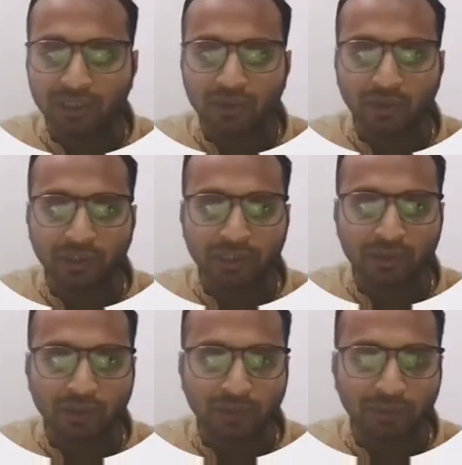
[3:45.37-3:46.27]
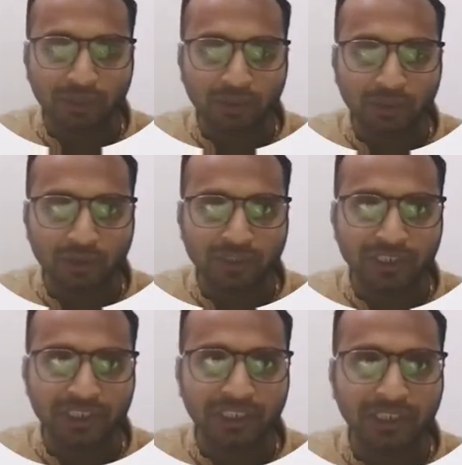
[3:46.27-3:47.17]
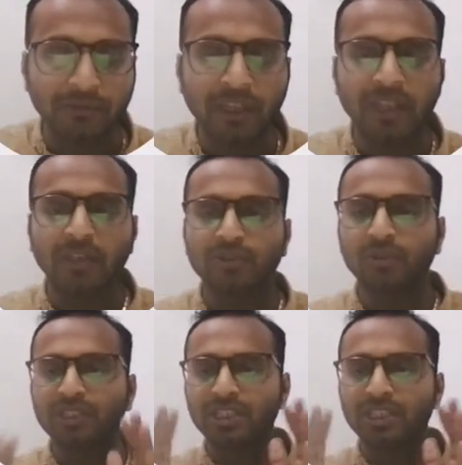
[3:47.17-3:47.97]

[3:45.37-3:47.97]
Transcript: so it is showing me 2000 here. So